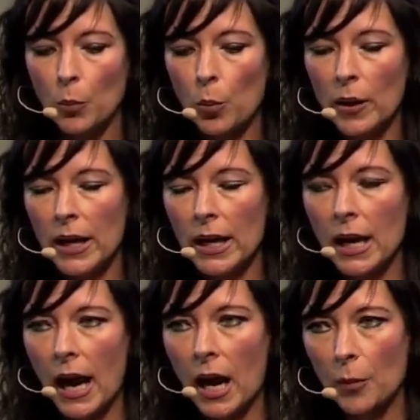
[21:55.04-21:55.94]
We
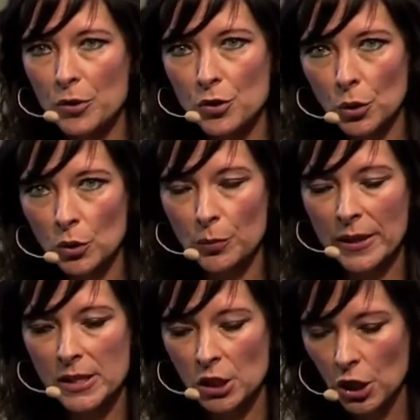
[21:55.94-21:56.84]
are patrolled by
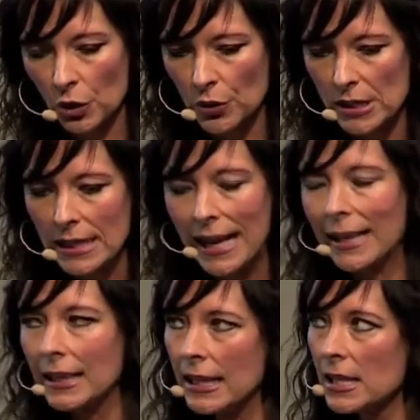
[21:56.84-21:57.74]
security, and
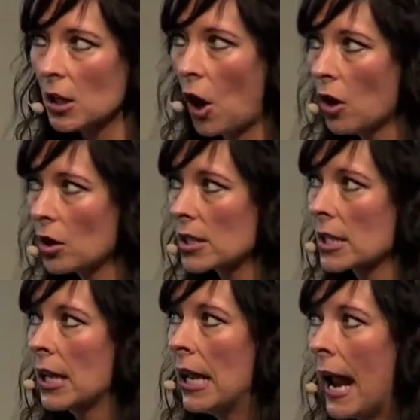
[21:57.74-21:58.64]
it is locked.
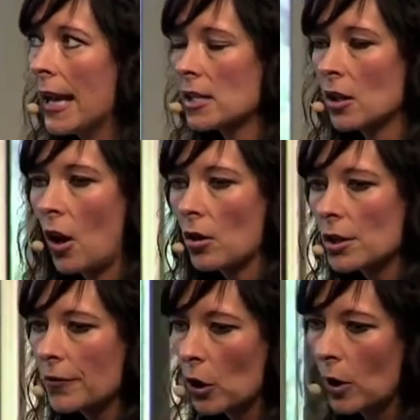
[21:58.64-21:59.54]
It's locked
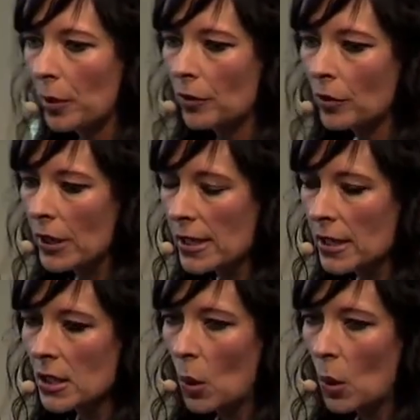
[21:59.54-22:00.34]
for a couple of reasons.